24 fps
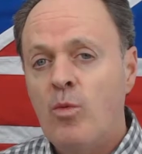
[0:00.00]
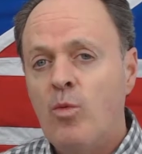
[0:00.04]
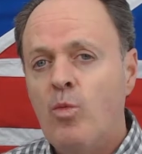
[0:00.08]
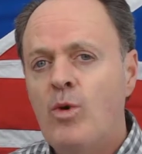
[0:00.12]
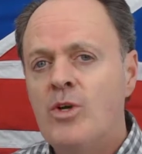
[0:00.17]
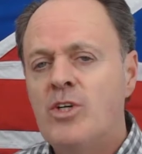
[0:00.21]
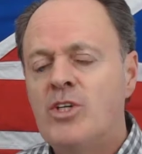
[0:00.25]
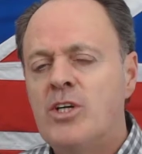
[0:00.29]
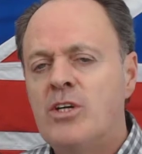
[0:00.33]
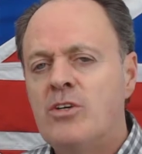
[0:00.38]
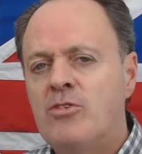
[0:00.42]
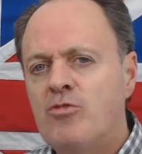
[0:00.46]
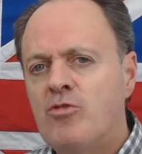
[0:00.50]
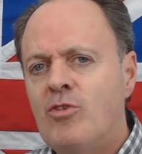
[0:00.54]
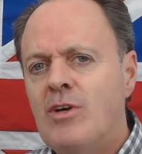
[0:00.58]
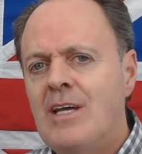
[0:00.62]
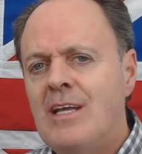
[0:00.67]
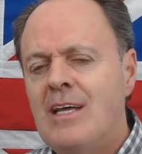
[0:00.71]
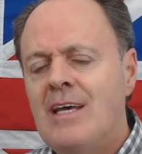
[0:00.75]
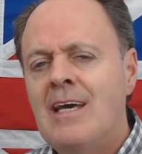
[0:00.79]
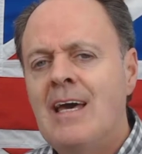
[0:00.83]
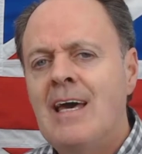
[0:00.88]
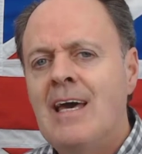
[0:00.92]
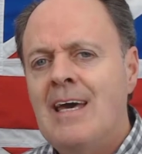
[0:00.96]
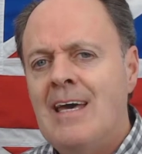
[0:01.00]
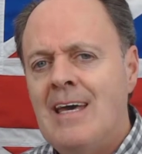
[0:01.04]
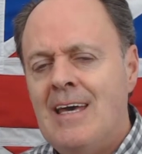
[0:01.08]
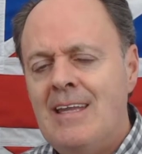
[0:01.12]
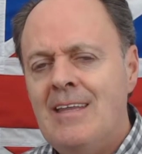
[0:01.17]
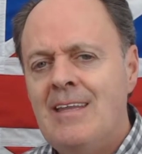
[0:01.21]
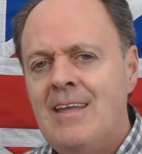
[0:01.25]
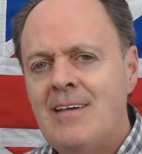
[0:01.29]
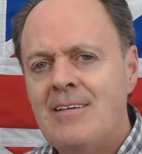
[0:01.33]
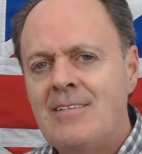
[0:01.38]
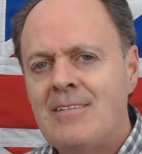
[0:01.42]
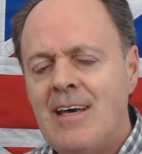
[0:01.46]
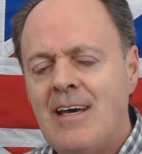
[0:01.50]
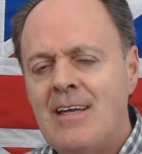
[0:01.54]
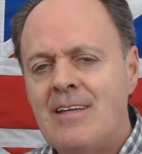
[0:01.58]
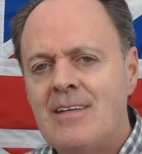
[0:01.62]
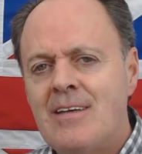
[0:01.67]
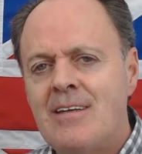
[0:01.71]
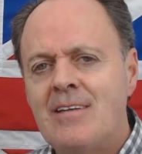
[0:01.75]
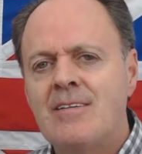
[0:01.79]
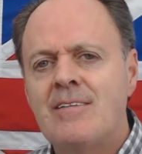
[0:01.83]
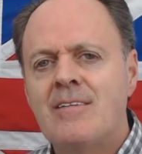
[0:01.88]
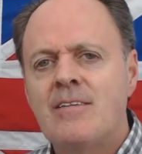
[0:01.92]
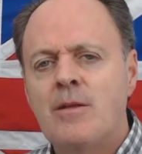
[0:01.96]
which is really, in this
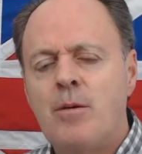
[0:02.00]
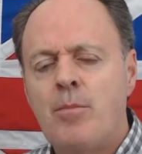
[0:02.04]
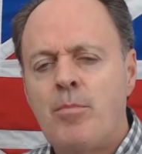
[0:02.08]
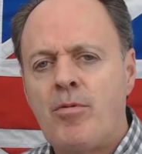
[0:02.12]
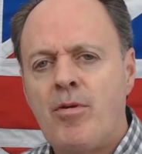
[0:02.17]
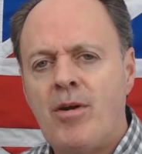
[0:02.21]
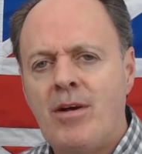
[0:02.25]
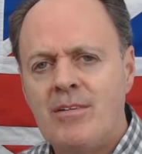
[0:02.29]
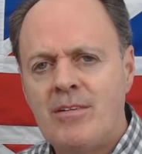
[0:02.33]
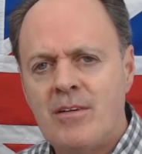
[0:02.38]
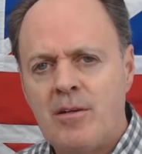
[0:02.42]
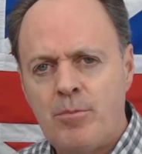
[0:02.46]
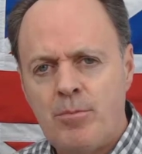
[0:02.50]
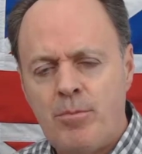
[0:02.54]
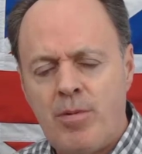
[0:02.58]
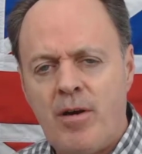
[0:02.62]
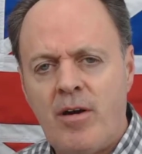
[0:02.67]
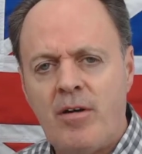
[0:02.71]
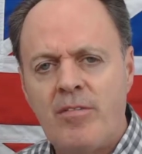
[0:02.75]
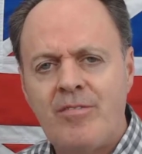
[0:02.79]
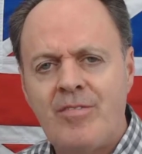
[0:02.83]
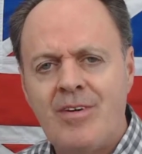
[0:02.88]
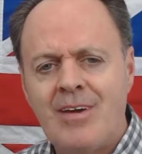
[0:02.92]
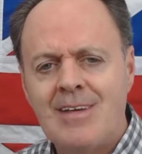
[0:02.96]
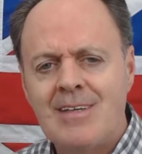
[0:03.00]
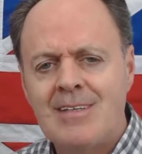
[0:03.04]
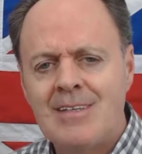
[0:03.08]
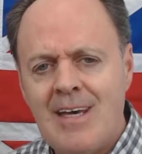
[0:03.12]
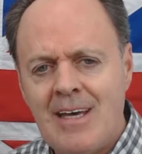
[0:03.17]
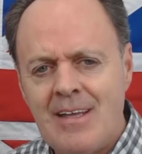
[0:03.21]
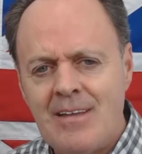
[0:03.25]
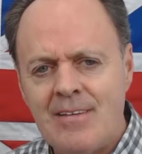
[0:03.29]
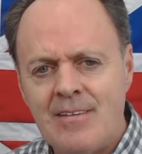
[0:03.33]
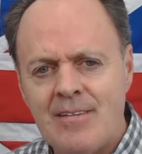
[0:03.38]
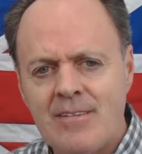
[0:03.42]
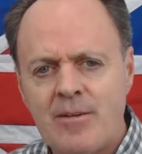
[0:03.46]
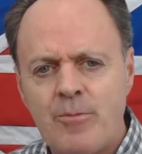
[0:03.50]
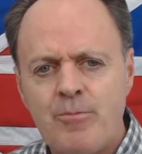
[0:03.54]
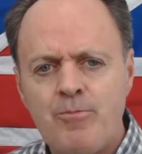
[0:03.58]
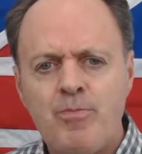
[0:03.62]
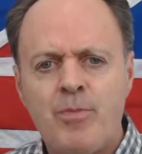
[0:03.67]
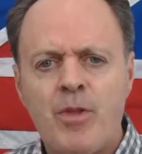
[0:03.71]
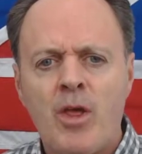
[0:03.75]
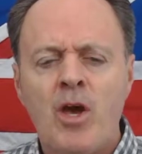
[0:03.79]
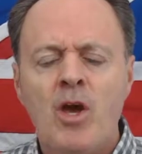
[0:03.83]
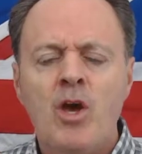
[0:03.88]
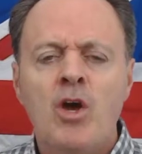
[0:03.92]
sentence, the present perfect tense.